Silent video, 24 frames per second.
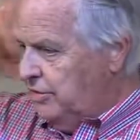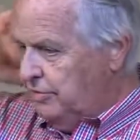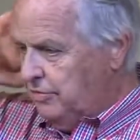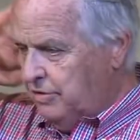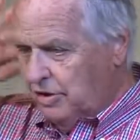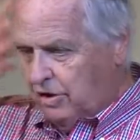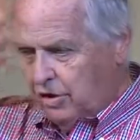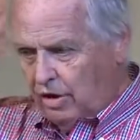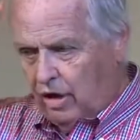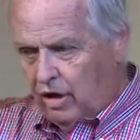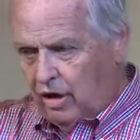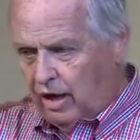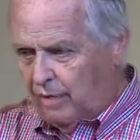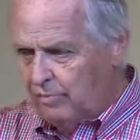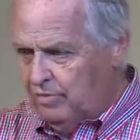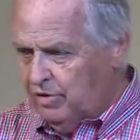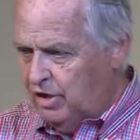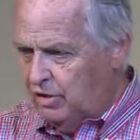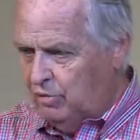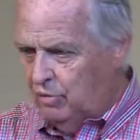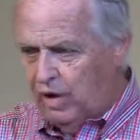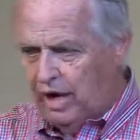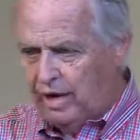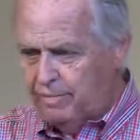going
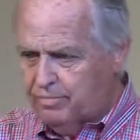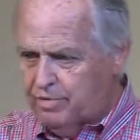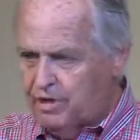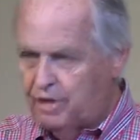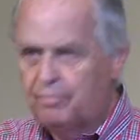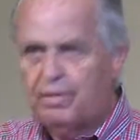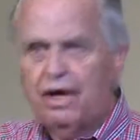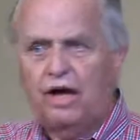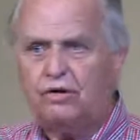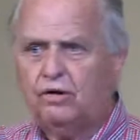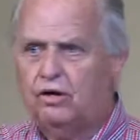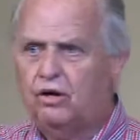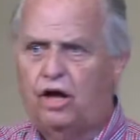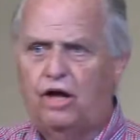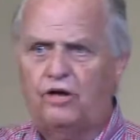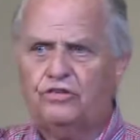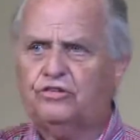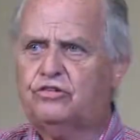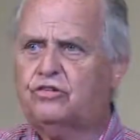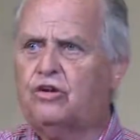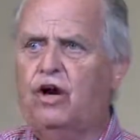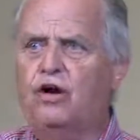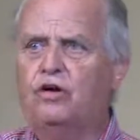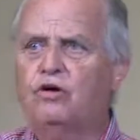to wipe them out and I'll
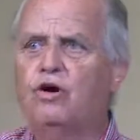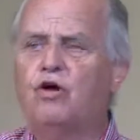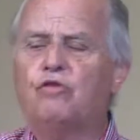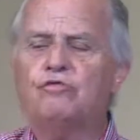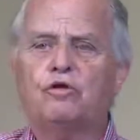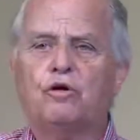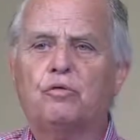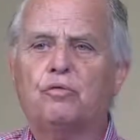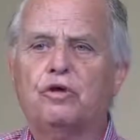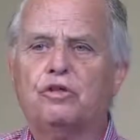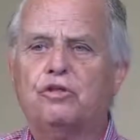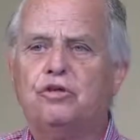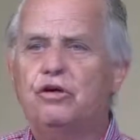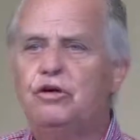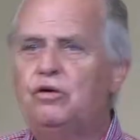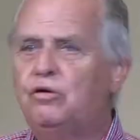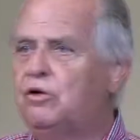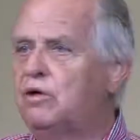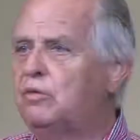start over with you.